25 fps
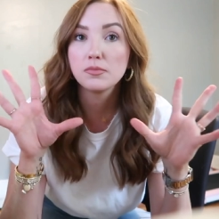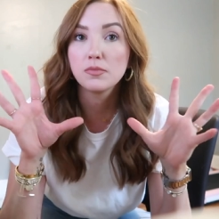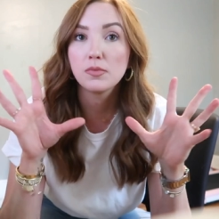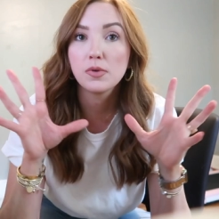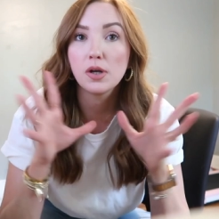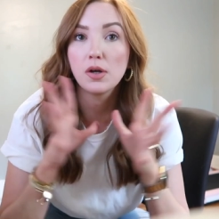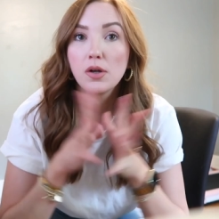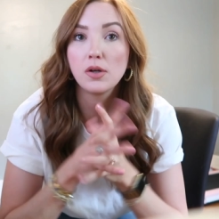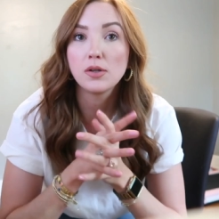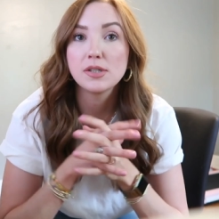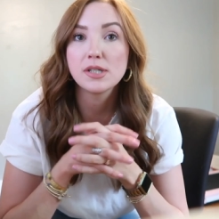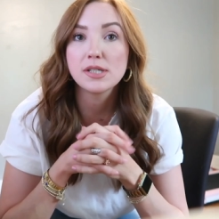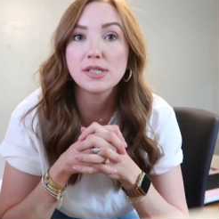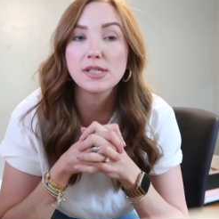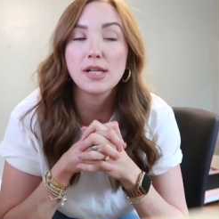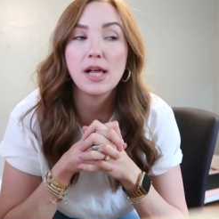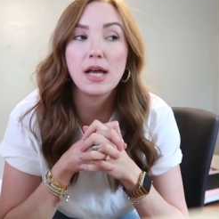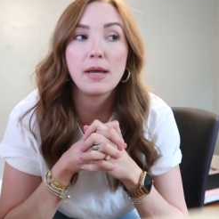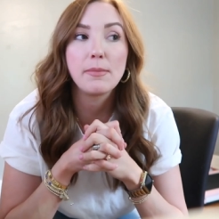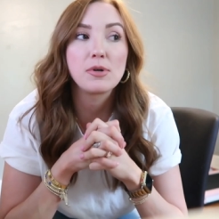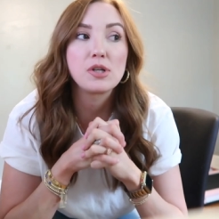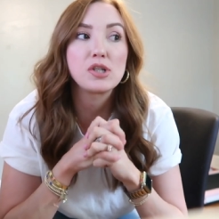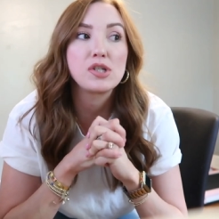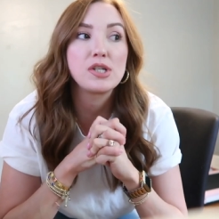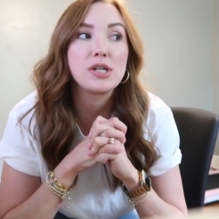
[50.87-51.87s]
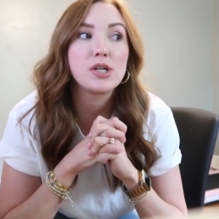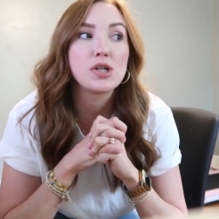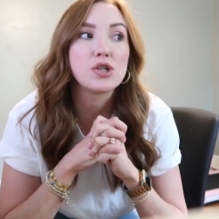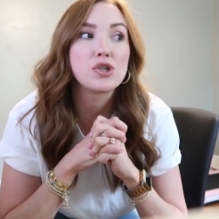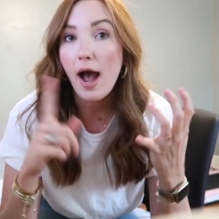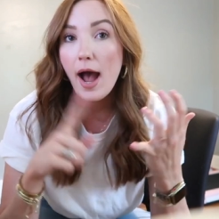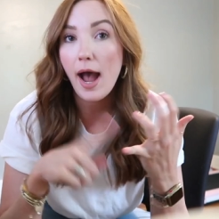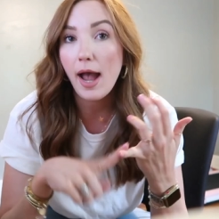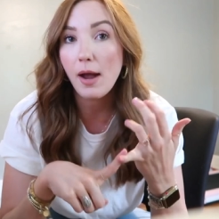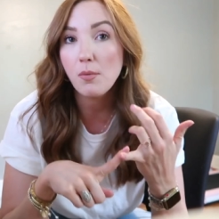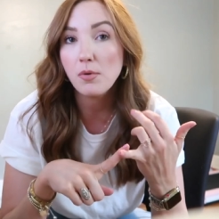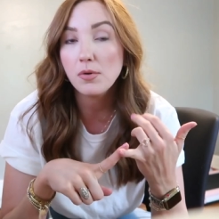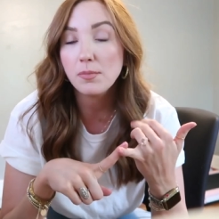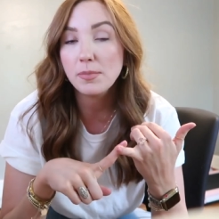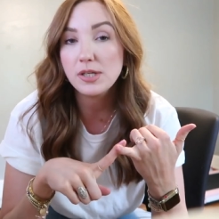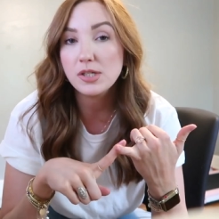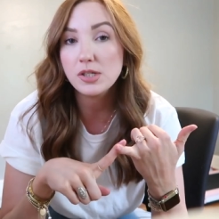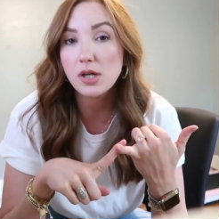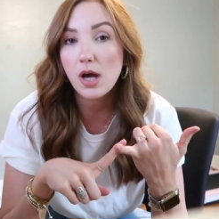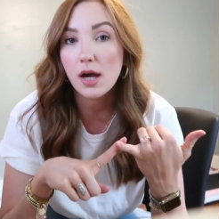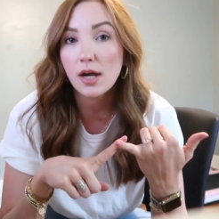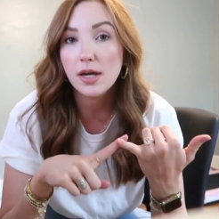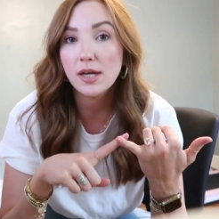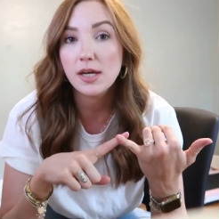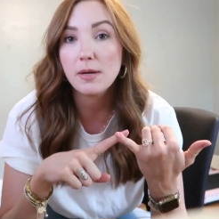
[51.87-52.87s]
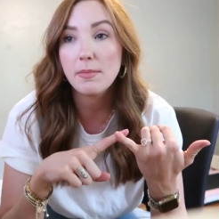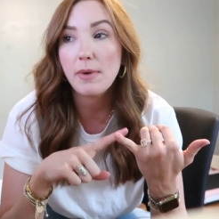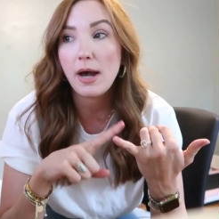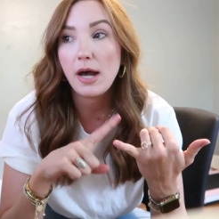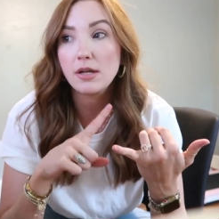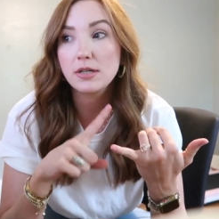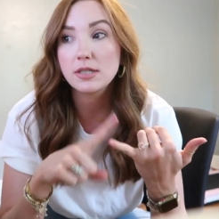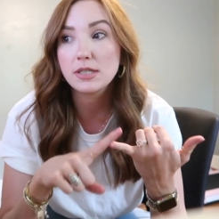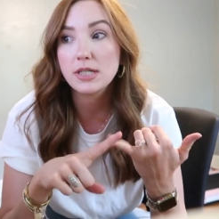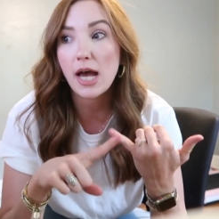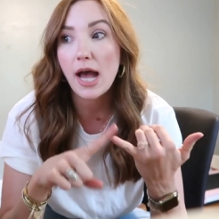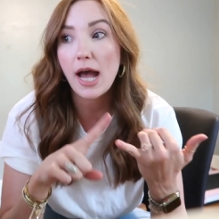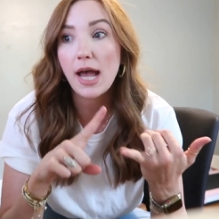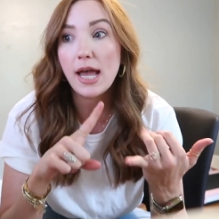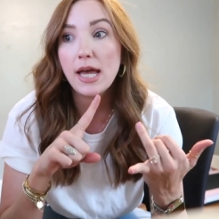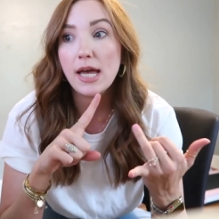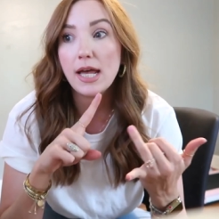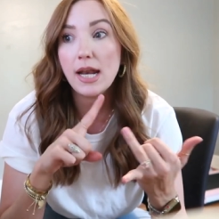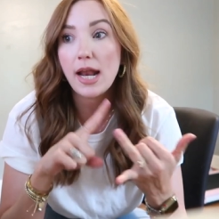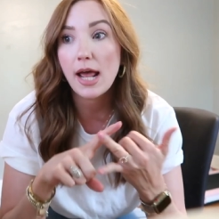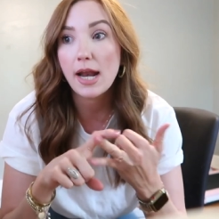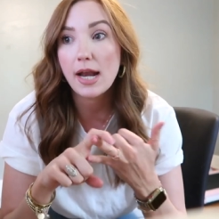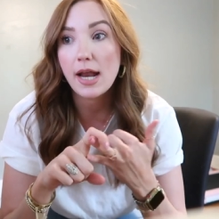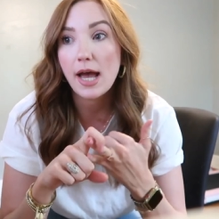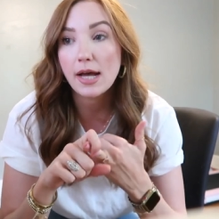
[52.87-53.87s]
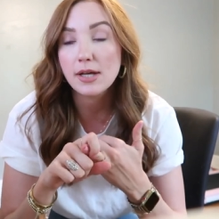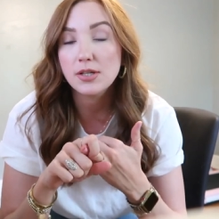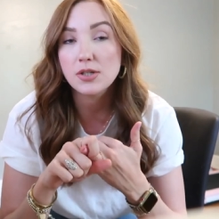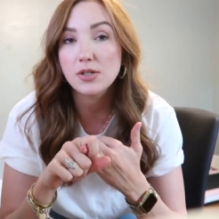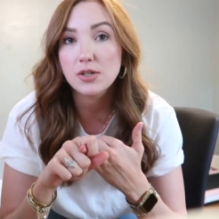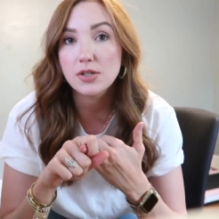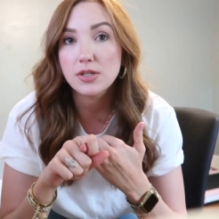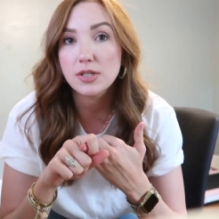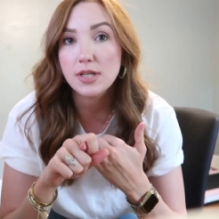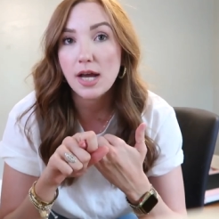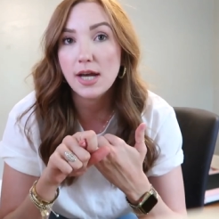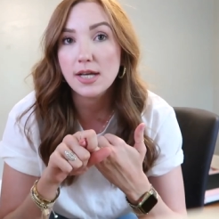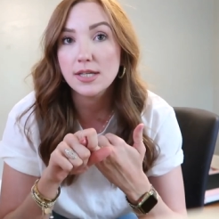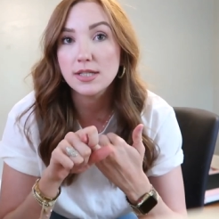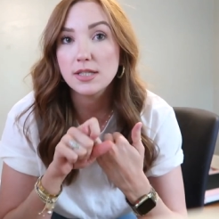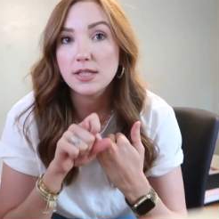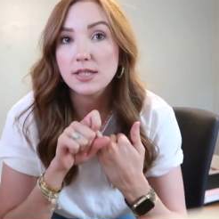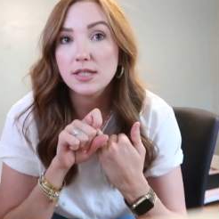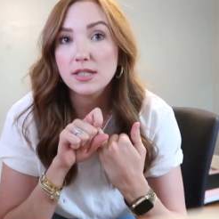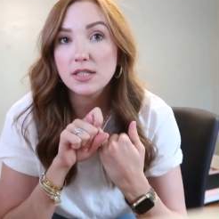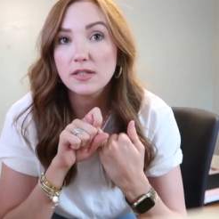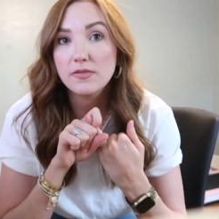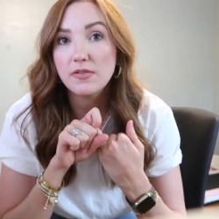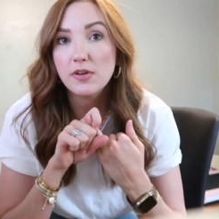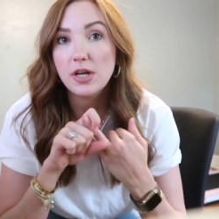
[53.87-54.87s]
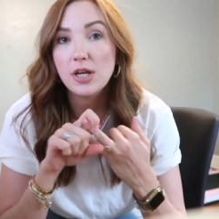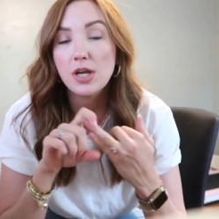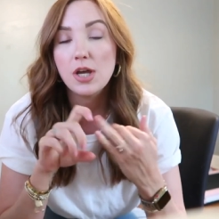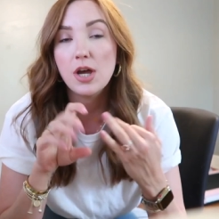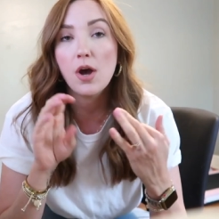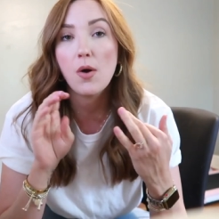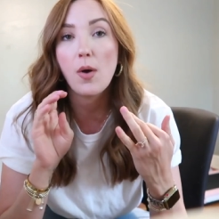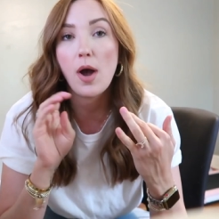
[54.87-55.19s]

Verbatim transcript: little disclaimers here. I will be talking about diet and exercise in this video.